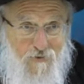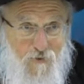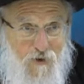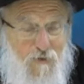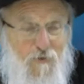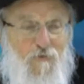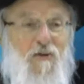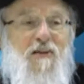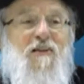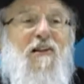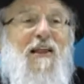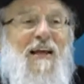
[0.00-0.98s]
First one was
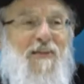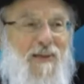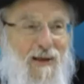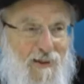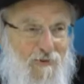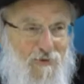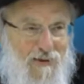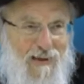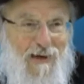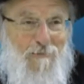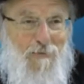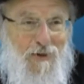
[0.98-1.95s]
feeling the leg of the elephant,
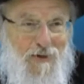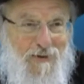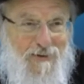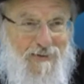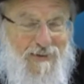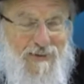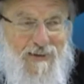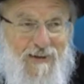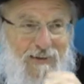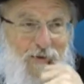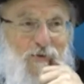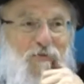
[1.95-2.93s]
like a pillar.
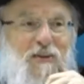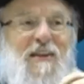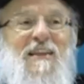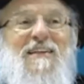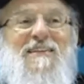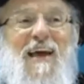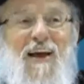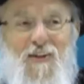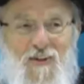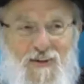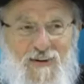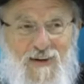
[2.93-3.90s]
Second one was feeling the
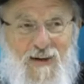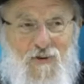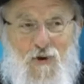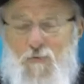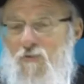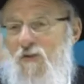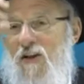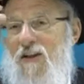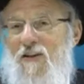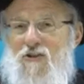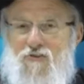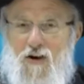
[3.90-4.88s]
tail. Third one was
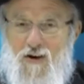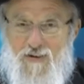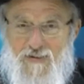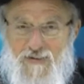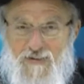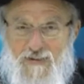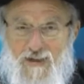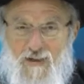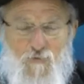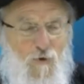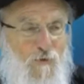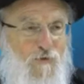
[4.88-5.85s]
feeling the trunk.
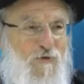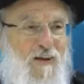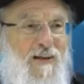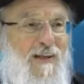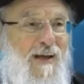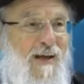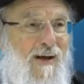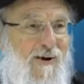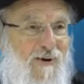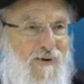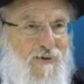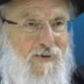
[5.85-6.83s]
And the fourth was feeling the
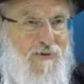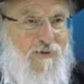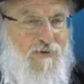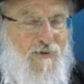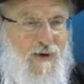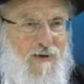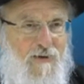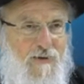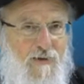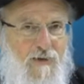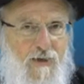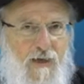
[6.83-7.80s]
ear, right?
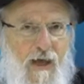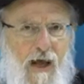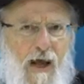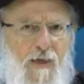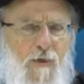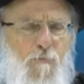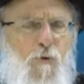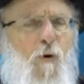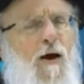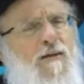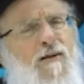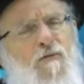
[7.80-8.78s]
And the
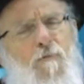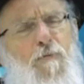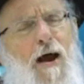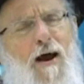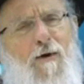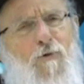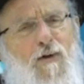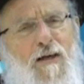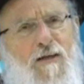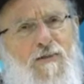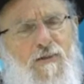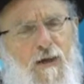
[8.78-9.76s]
point of the parable
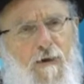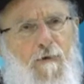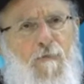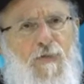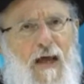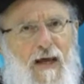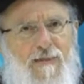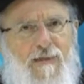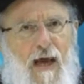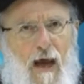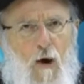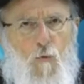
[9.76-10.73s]
is that's
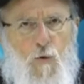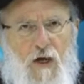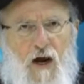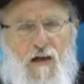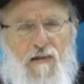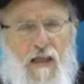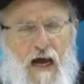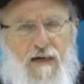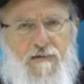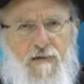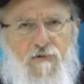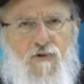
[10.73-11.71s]
how we are
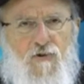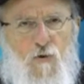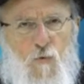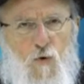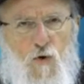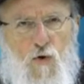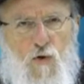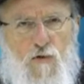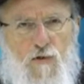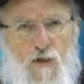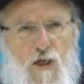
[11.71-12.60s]
locked into the world.